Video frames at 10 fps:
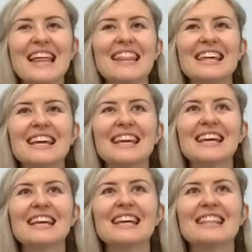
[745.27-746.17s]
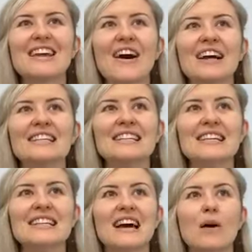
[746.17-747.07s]
the
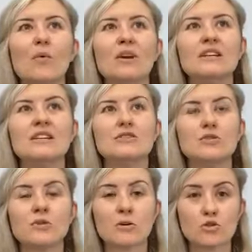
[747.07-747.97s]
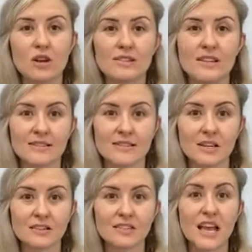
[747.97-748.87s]
idea that we do not trust
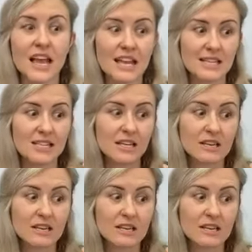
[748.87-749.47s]
ourselves is